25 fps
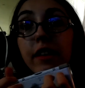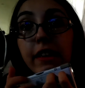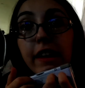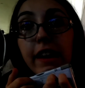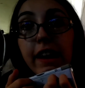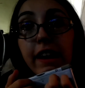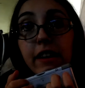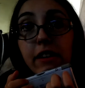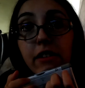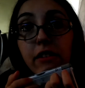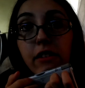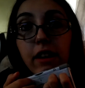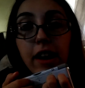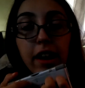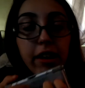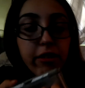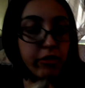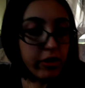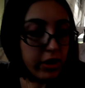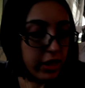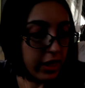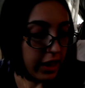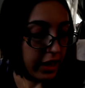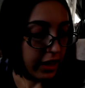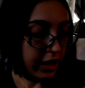Now, I
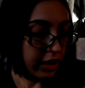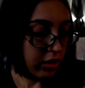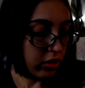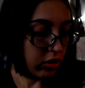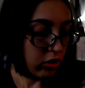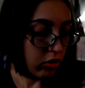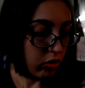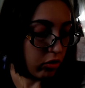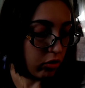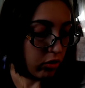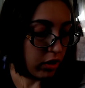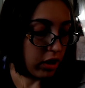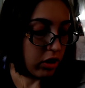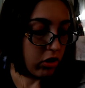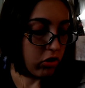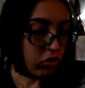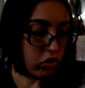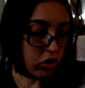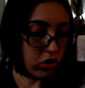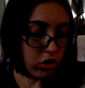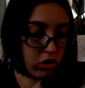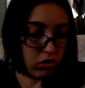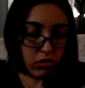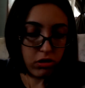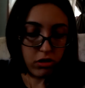would like to
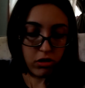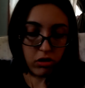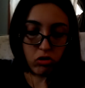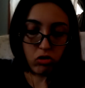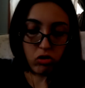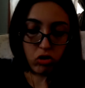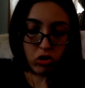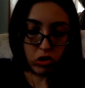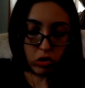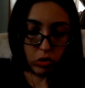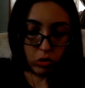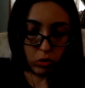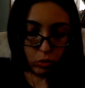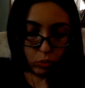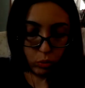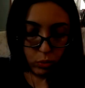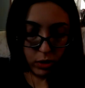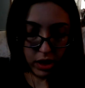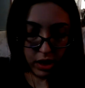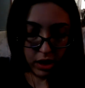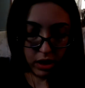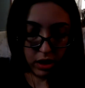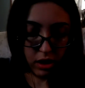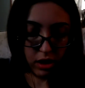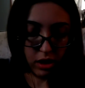introduce you to
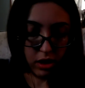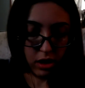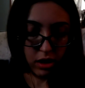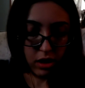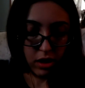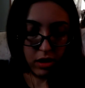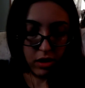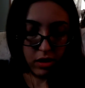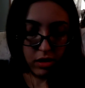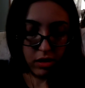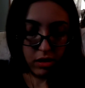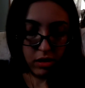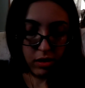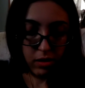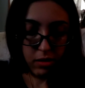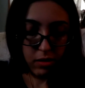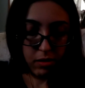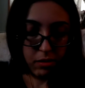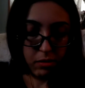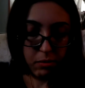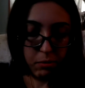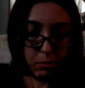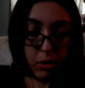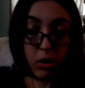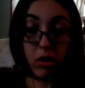one
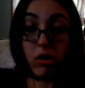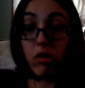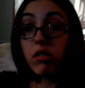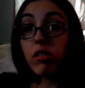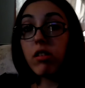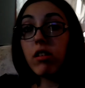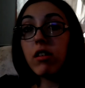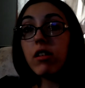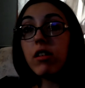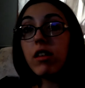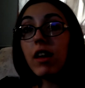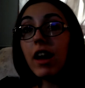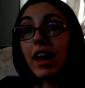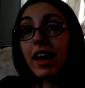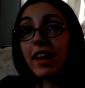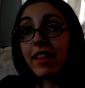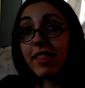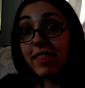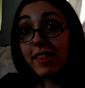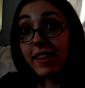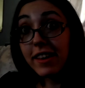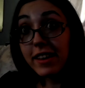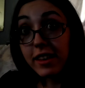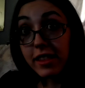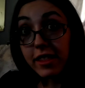person I
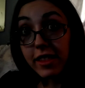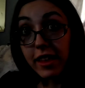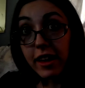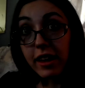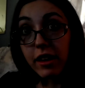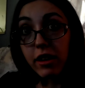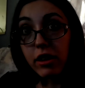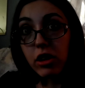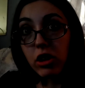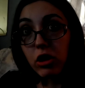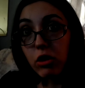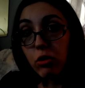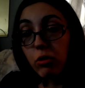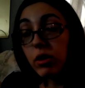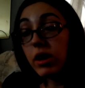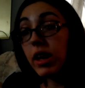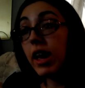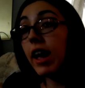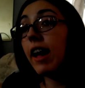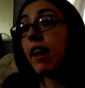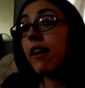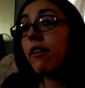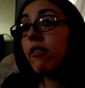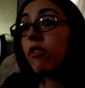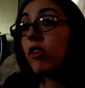think that you would
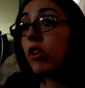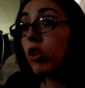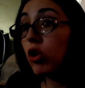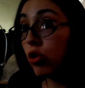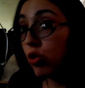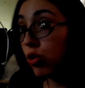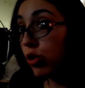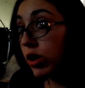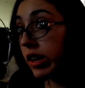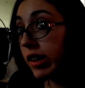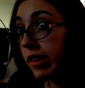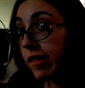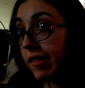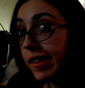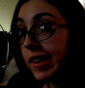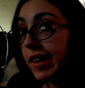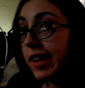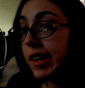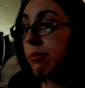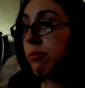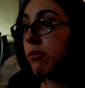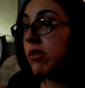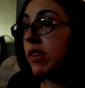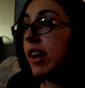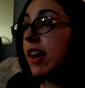have a great
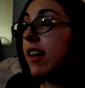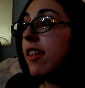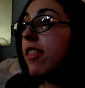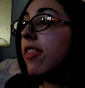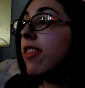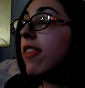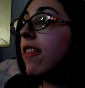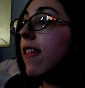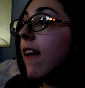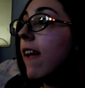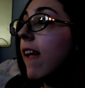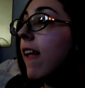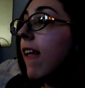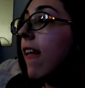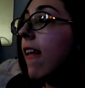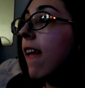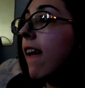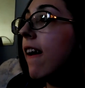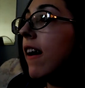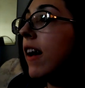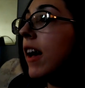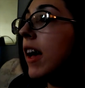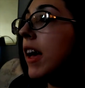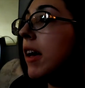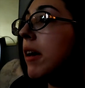time with.
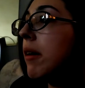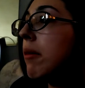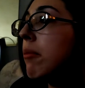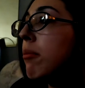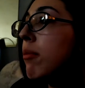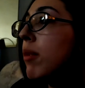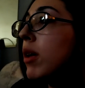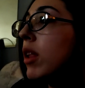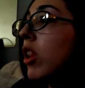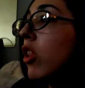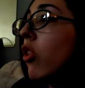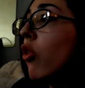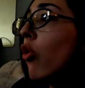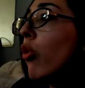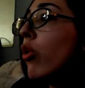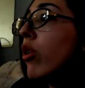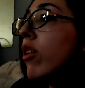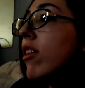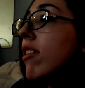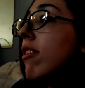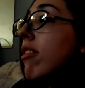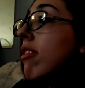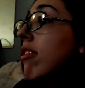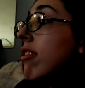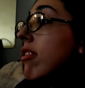Um,
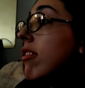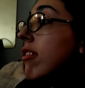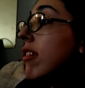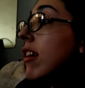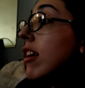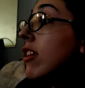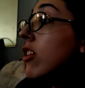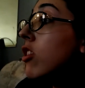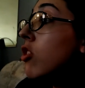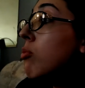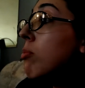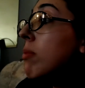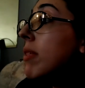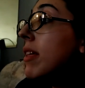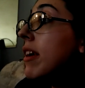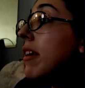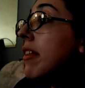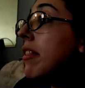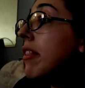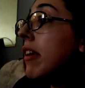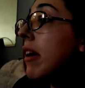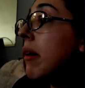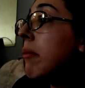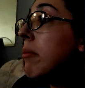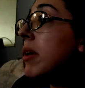Lawrence, can you
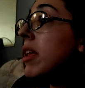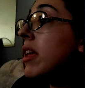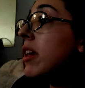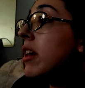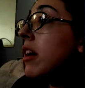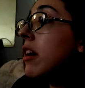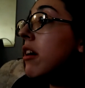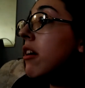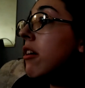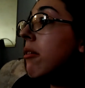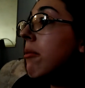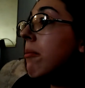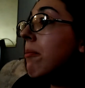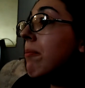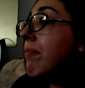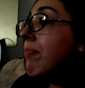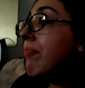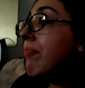please come in here?